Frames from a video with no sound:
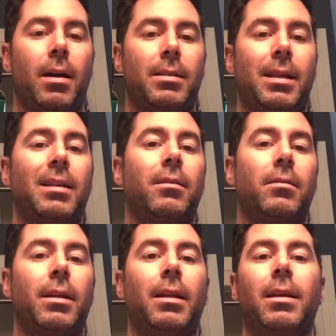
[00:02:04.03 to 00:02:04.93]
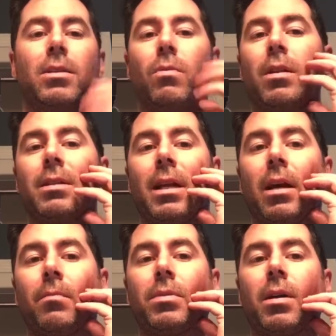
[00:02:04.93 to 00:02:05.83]
skin underneath, as well as it
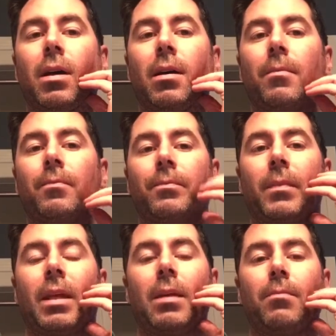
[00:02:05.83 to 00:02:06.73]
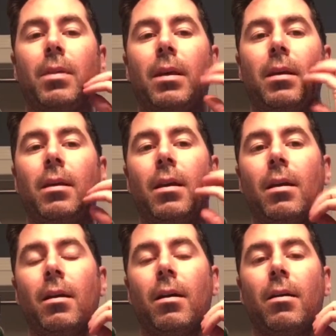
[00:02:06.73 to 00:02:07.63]
helps keep the
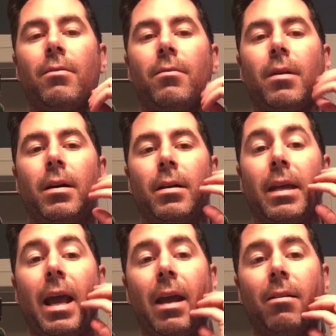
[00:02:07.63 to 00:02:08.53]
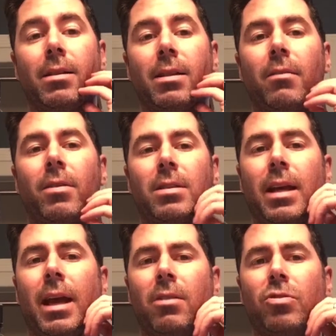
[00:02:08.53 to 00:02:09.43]
hair itself, because
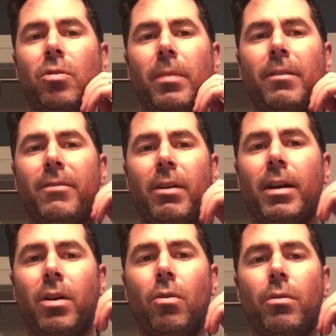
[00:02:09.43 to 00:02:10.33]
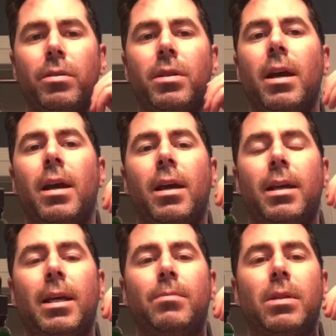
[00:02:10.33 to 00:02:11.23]
the hair is normally very coarse.
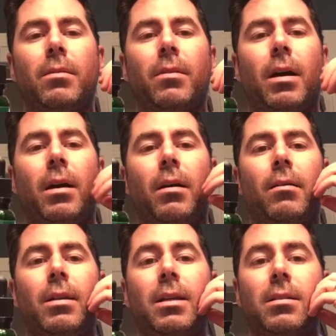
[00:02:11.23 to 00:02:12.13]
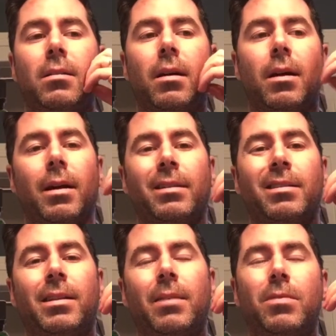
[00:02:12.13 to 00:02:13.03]
Keeps it nice. It
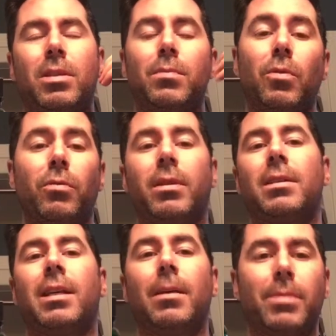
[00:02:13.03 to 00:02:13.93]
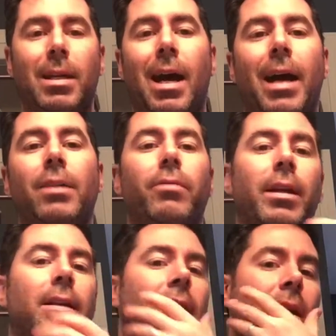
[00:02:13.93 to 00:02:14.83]
keeps it smooth. It keeps it
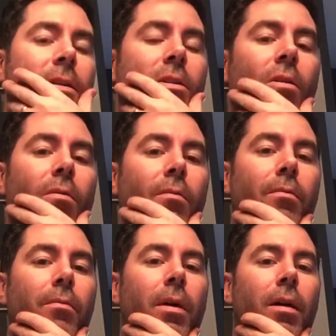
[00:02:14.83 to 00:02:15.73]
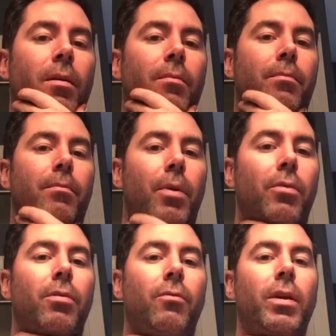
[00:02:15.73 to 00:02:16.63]
hydrated. So
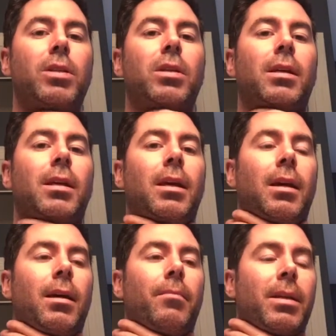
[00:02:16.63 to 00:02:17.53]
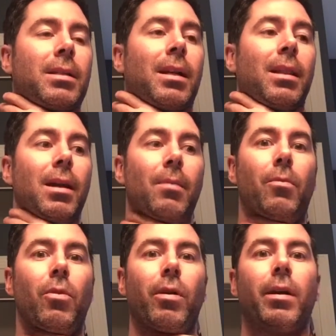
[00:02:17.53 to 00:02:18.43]
both of which makes it a lot
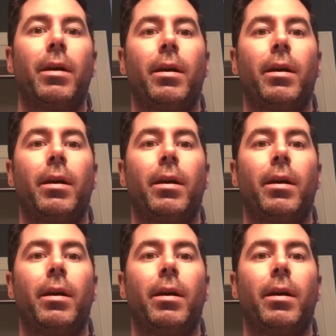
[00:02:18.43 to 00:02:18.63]
more